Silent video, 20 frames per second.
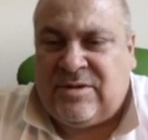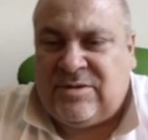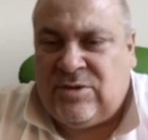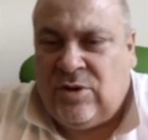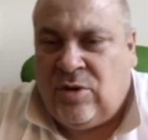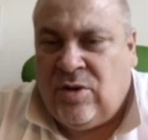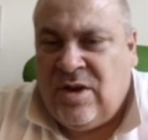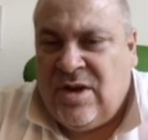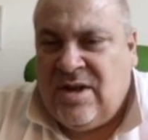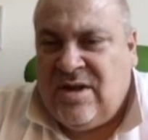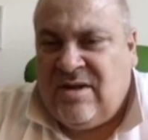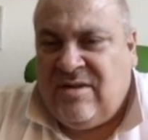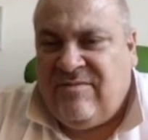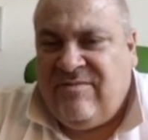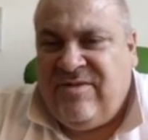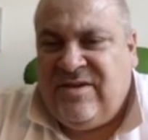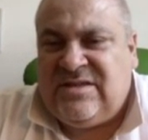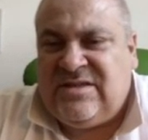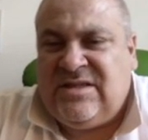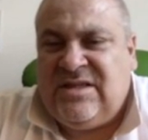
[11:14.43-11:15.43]
So
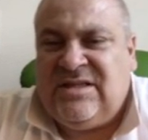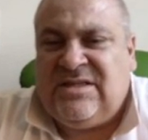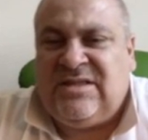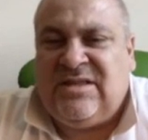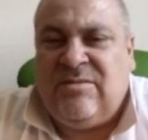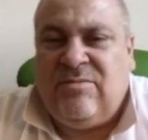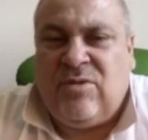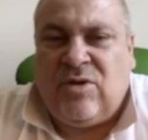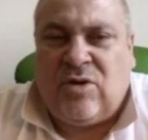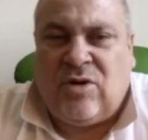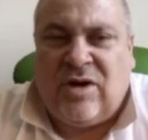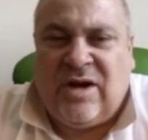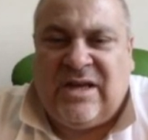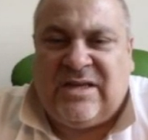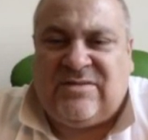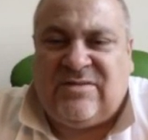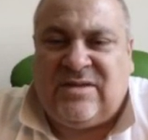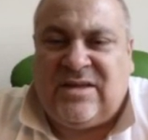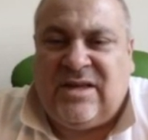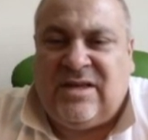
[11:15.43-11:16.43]
this is more or
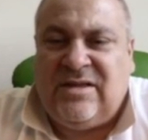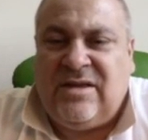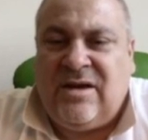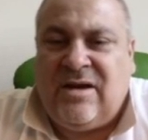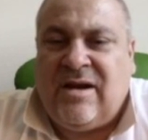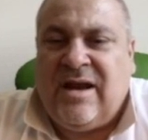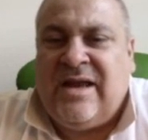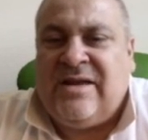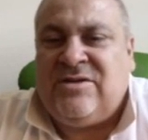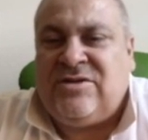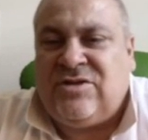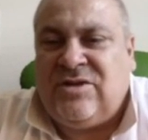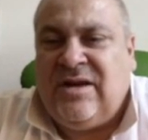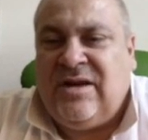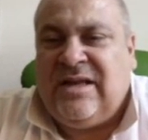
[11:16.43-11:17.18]
less a trading range.